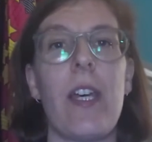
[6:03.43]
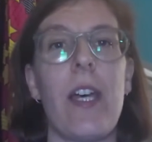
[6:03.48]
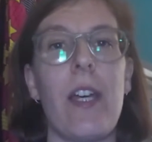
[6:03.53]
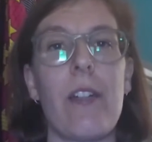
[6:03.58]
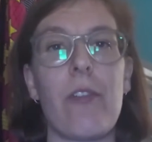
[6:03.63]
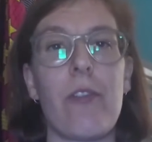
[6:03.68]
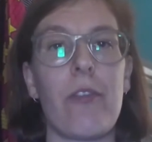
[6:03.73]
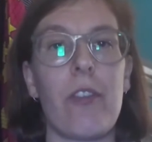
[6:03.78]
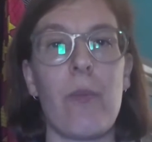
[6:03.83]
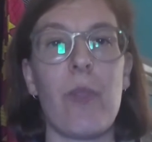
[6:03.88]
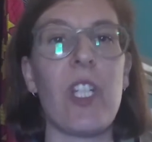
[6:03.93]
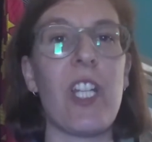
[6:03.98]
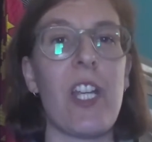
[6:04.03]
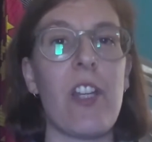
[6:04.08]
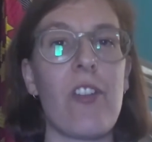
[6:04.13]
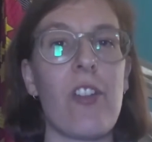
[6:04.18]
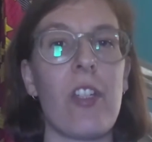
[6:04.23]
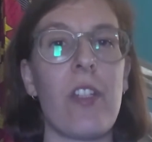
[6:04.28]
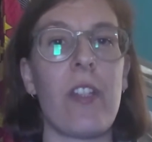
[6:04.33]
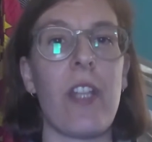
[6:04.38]

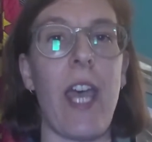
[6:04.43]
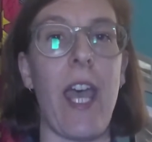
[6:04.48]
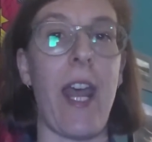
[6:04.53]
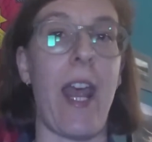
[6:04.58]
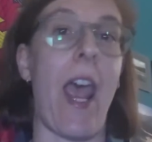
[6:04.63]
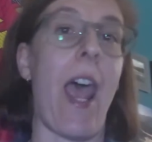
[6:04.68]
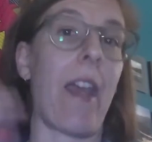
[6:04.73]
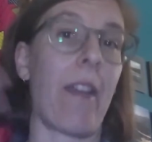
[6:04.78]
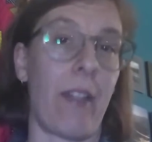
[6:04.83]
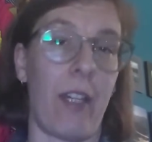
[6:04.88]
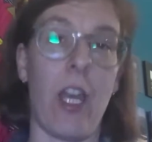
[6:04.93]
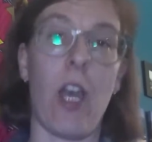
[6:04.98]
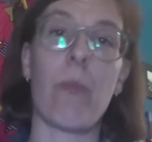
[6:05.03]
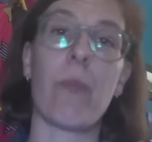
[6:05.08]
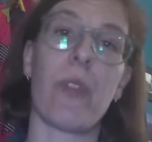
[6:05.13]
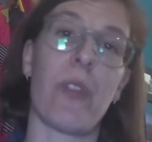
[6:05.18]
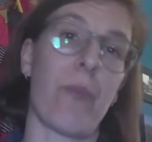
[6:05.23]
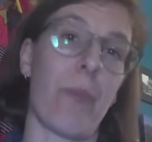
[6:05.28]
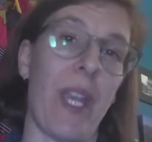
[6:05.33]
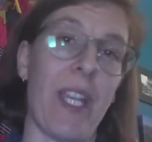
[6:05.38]
discrimination that
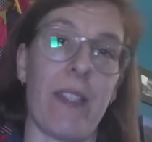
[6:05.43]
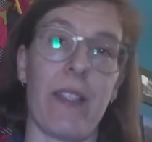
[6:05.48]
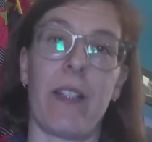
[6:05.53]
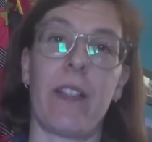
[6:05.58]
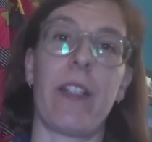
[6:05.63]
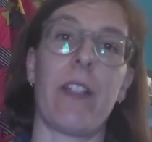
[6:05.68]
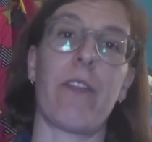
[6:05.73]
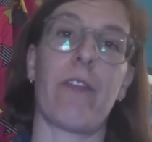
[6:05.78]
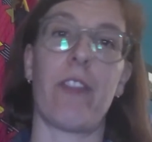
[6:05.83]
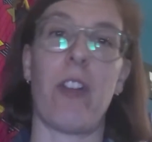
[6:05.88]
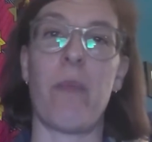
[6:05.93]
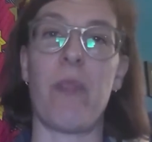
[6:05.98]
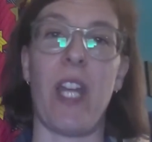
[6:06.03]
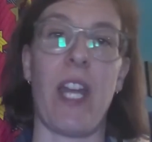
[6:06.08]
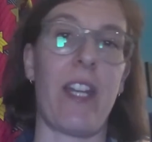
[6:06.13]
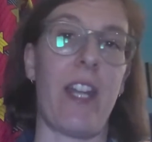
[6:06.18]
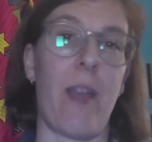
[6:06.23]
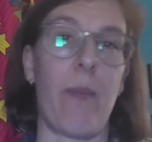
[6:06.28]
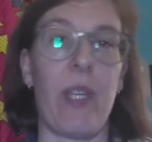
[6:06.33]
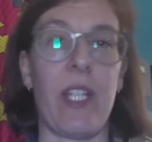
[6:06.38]
comes basically from
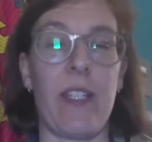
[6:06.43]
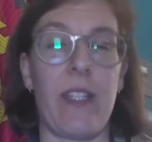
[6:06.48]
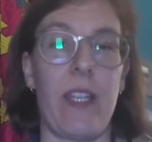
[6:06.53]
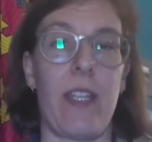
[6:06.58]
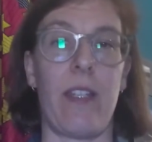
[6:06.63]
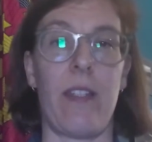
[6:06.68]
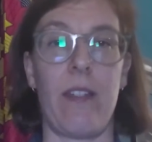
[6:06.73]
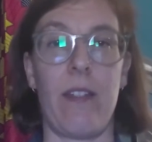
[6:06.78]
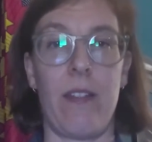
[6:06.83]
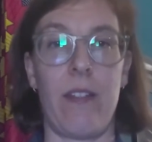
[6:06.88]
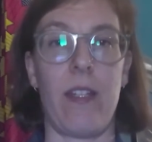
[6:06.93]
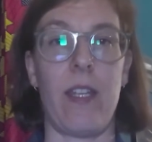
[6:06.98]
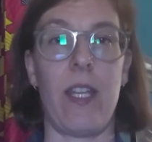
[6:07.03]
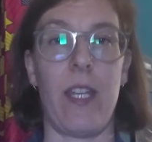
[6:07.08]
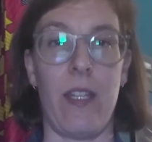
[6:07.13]
dynamics in